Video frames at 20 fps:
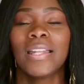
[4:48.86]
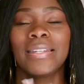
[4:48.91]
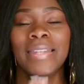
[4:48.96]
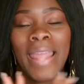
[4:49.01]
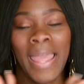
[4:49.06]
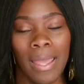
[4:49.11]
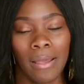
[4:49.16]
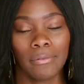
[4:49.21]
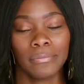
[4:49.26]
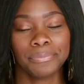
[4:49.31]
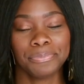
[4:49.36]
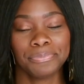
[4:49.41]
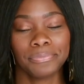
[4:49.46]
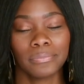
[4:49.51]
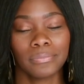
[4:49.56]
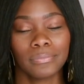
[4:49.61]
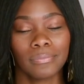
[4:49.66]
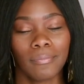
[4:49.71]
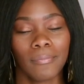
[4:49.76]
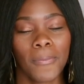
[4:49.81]
Now,
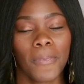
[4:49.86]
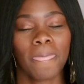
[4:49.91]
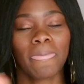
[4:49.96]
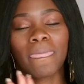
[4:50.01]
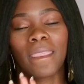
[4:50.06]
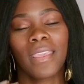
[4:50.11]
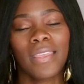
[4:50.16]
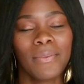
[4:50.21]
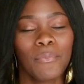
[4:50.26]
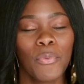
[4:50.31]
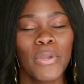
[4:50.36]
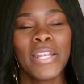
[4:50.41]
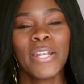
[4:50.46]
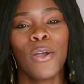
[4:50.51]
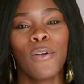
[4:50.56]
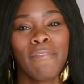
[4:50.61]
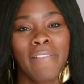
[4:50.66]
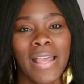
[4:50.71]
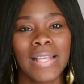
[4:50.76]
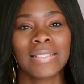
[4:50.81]
we
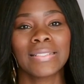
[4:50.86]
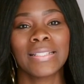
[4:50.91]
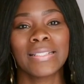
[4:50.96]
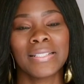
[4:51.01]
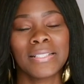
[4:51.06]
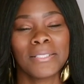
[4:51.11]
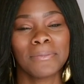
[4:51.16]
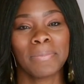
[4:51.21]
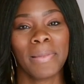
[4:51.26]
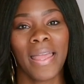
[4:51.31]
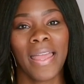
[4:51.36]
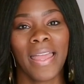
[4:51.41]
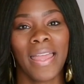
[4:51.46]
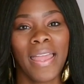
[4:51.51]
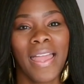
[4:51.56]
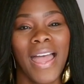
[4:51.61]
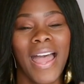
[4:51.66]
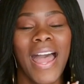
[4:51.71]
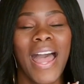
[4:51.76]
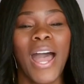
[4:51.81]
know Vaseline is
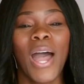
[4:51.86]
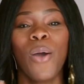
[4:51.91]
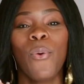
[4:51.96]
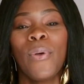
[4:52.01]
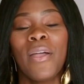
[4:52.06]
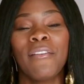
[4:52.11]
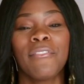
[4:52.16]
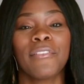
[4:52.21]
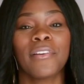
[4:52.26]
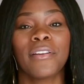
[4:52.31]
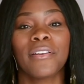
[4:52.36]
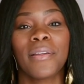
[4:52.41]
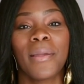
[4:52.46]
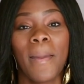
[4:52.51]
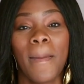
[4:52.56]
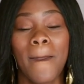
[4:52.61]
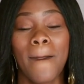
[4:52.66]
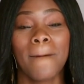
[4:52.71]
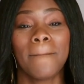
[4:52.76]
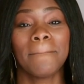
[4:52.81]
bad. However,
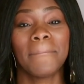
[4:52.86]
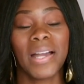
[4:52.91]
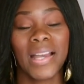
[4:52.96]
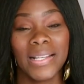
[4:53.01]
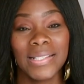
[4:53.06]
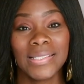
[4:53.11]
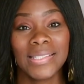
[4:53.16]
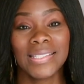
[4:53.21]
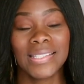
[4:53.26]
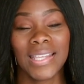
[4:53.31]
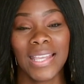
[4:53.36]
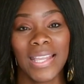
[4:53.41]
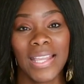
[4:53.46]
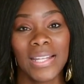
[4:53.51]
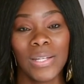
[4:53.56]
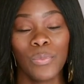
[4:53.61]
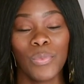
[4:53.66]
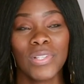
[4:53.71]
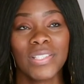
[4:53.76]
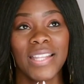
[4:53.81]
my
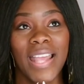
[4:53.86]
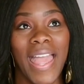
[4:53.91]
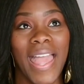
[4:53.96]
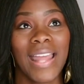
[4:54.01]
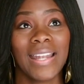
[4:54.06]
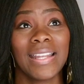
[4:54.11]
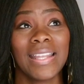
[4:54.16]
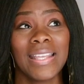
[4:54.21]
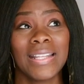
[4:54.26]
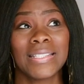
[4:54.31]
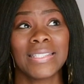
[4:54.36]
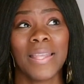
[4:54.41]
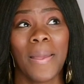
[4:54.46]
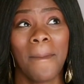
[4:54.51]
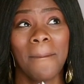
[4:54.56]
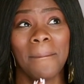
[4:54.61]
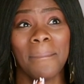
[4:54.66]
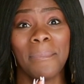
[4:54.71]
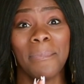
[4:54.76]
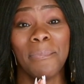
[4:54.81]
skin was at its
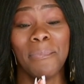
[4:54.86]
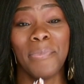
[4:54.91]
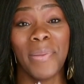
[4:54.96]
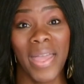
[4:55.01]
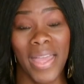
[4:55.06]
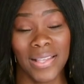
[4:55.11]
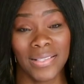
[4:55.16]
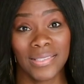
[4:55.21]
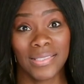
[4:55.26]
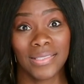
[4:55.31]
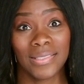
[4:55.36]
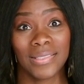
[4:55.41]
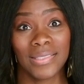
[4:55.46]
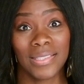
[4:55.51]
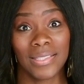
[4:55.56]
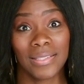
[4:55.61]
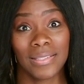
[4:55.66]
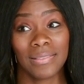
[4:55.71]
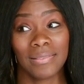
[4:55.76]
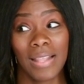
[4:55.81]

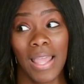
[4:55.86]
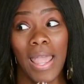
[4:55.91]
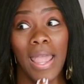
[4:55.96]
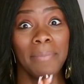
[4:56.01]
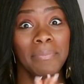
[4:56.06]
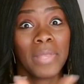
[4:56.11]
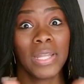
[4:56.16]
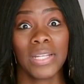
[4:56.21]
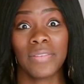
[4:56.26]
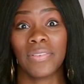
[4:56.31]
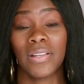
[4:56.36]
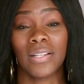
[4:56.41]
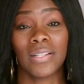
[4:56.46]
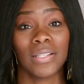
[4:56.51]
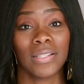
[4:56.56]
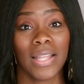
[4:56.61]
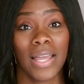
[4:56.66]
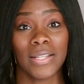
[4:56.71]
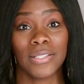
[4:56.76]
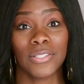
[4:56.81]
best. I'm not even gonna
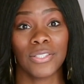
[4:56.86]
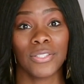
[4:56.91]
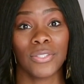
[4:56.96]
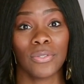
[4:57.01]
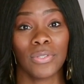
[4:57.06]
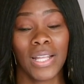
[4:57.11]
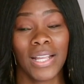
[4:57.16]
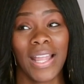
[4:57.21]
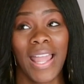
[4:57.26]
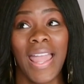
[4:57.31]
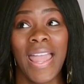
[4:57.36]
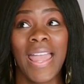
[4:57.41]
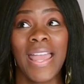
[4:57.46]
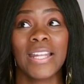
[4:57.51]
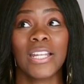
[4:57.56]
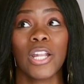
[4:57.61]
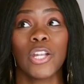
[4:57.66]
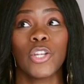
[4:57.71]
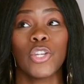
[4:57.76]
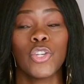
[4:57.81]
lie to you. Like I
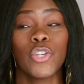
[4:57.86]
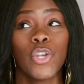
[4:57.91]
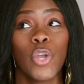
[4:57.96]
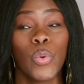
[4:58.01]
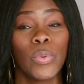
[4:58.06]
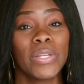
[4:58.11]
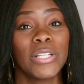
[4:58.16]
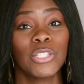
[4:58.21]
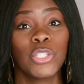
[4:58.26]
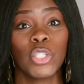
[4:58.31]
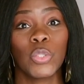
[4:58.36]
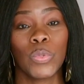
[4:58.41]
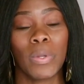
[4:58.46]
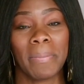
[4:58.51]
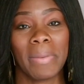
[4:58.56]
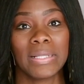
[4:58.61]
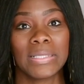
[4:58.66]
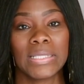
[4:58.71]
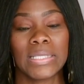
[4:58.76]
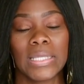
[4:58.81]
had no issues with
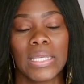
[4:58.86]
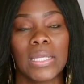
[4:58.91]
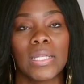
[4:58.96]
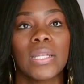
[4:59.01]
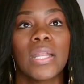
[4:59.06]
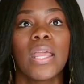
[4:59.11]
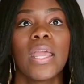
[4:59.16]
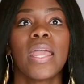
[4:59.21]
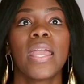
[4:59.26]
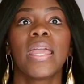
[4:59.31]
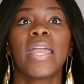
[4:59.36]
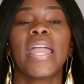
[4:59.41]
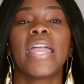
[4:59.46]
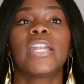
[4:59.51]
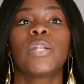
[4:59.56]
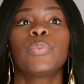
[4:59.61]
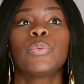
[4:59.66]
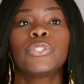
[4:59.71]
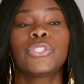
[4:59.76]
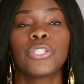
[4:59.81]
my skin.
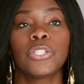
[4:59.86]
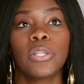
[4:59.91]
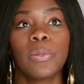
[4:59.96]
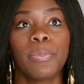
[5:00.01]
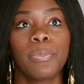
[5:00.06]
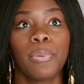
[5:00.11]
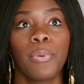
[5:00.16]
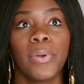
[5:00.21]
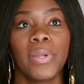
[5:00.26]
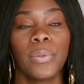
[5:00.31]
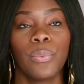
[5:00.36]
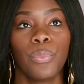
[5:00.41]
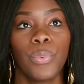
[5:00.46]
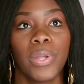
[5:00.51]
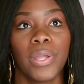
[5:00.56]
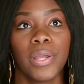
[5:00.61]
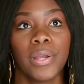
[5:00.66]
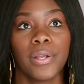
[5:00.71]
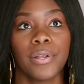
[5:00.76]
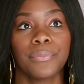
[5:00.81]
And it was to the point
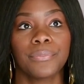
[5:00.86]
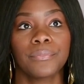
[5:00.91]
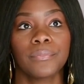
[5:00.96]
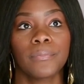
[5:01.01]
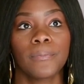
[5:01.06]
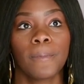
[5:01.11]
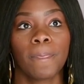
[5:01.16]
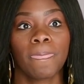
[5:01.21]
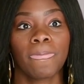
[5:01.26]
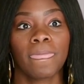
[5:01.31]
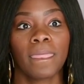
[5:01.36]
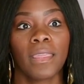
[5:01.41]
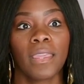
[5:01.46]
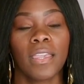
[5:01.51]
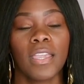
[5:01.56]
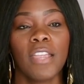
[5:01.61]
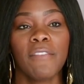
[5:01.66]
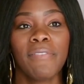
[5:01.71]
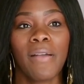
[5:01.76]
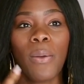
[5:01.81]
where
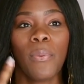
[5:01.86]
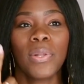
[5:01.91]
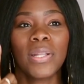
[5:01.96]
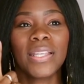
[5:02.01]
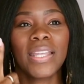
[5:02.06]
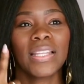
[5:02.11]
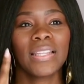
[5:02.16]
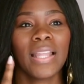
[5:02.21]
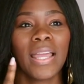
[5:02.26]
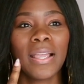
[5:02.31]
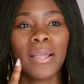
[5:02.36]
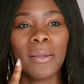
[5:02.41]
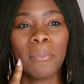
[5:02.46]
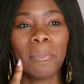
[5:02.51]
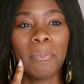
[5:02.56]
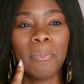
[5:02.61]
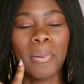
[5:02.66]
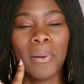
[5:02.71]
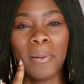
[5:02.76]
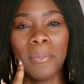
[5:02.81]
if I would get like a
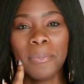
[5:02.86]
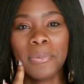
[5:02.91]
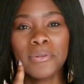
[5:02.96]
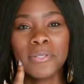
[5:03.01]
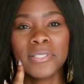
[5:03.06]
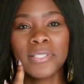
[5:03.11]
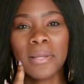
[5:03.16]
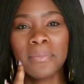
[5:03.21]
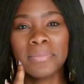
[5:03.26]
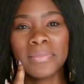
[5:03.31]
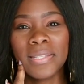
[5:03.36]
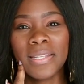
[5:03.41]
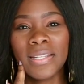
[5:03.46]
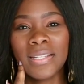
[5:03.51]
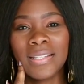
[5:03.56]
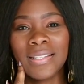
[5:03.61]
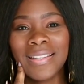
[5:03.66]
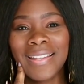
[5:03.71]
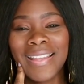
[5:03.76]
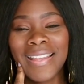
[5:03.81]
bump or
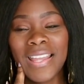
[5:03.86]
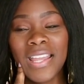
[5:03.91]
something,